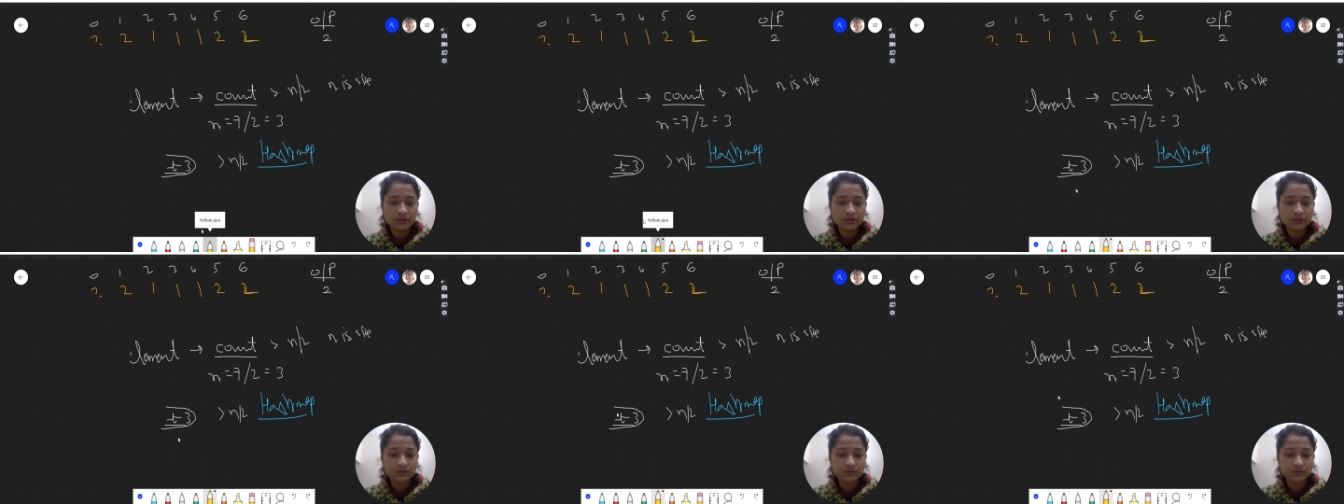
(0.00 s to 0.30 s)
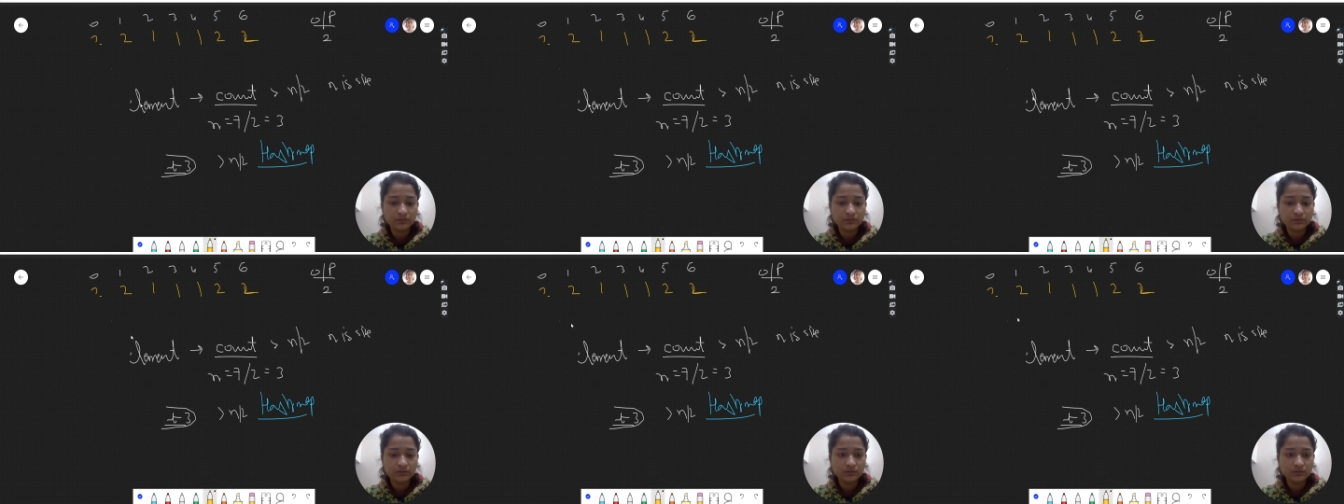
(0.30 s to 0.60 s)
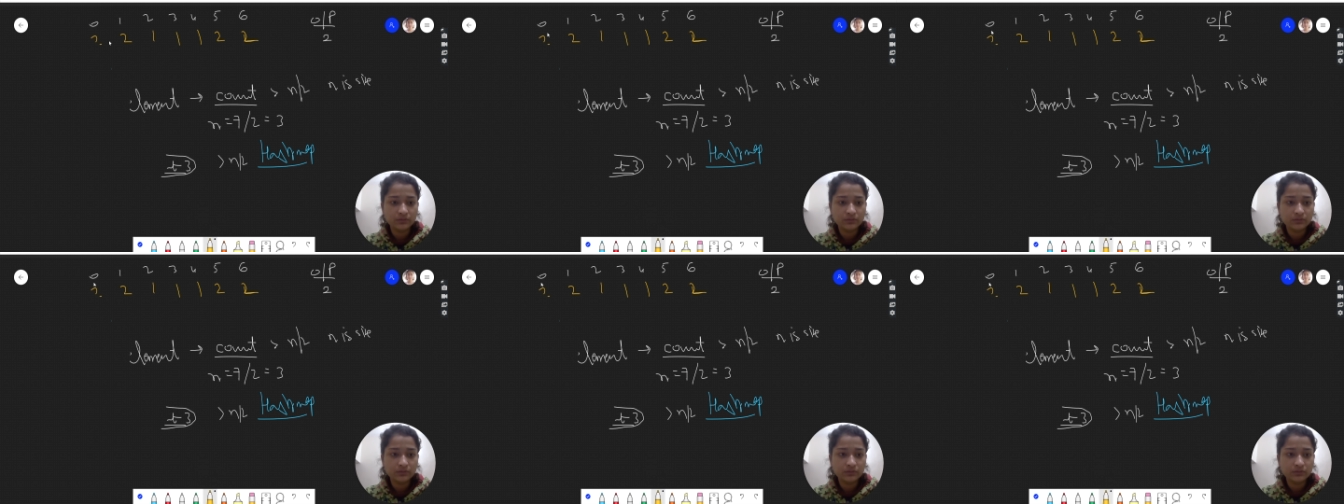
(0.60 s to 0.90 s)
So
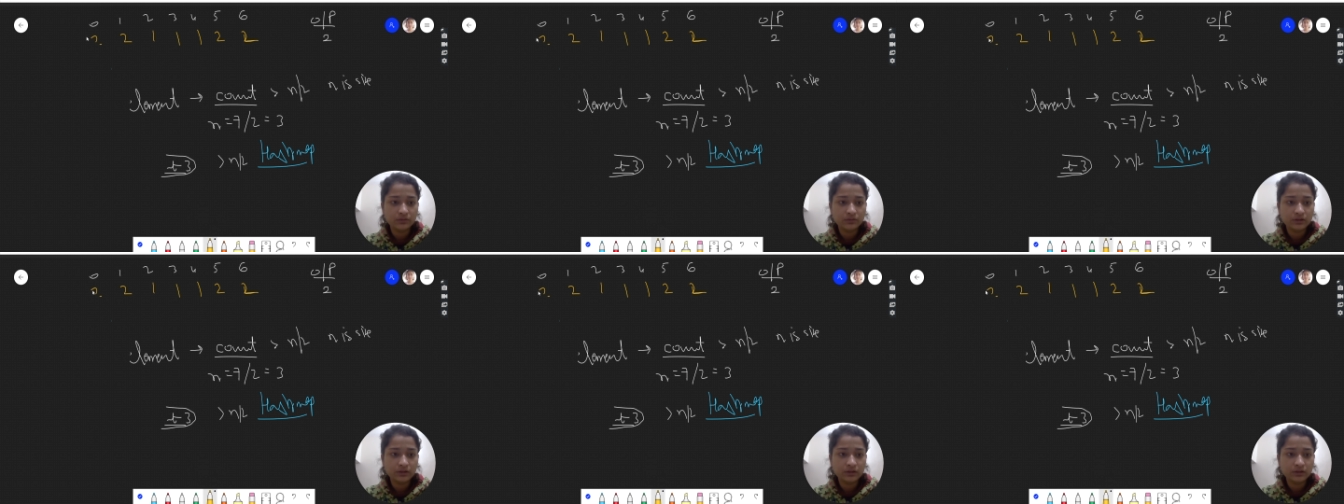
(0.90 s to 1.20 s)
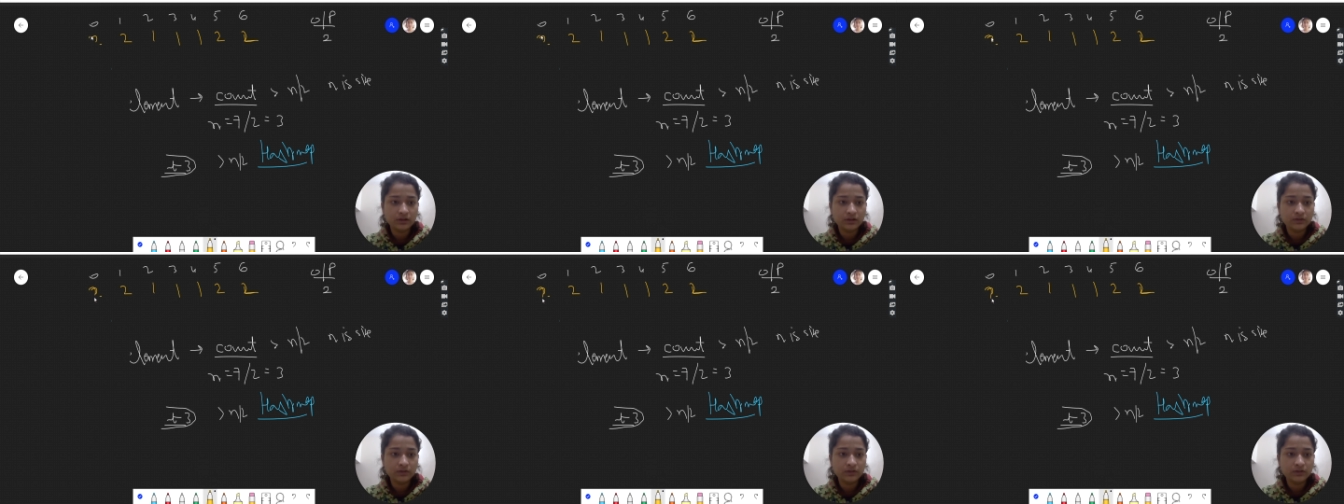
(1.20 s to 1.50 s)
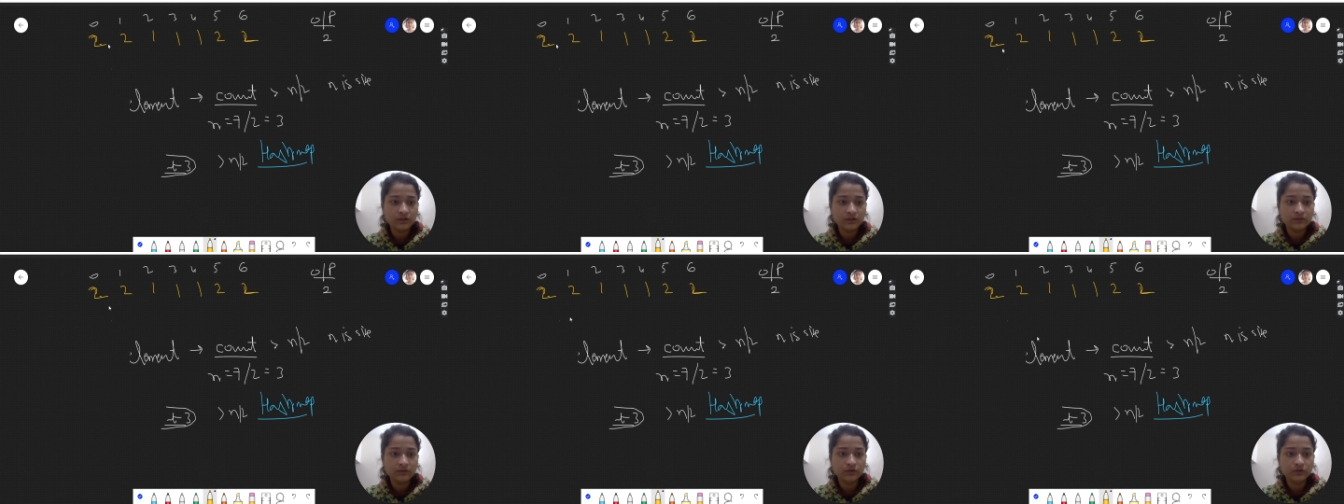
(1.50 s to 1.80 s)
here
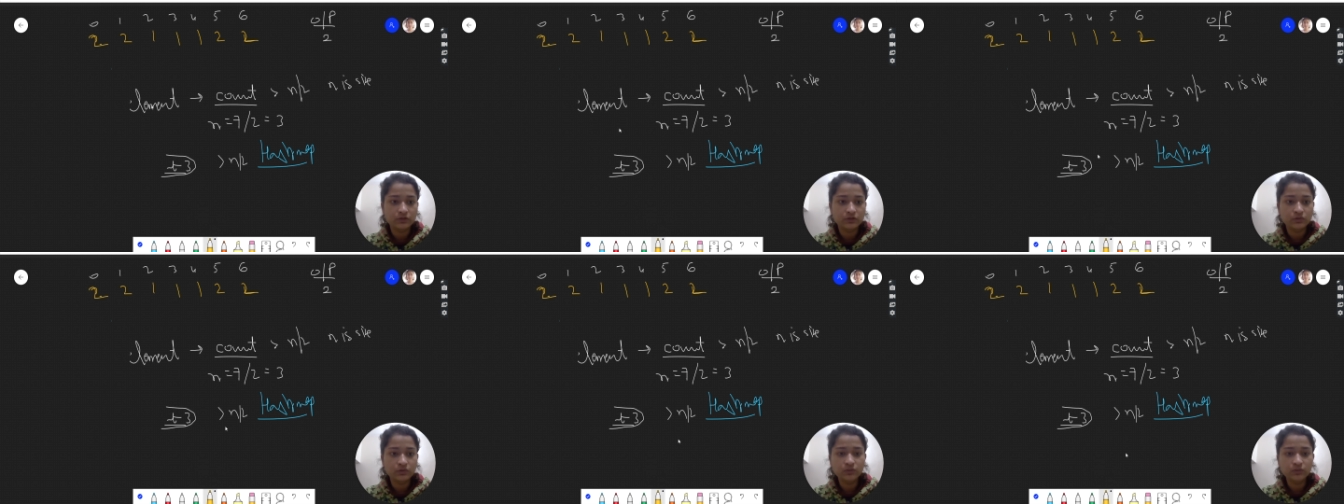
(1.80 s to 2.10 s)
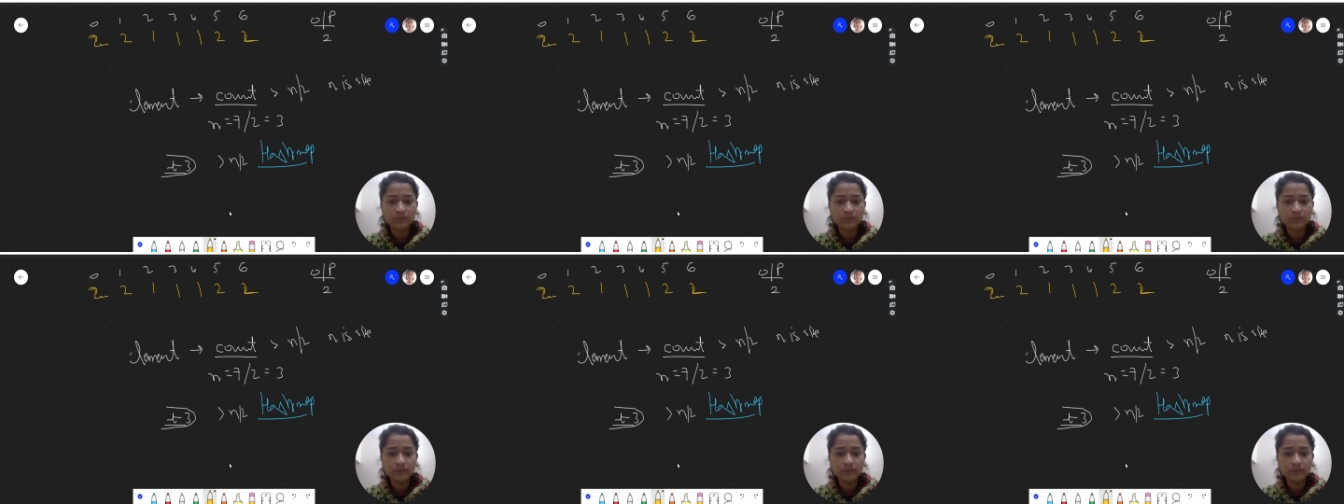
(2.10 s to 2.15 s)
it was 2.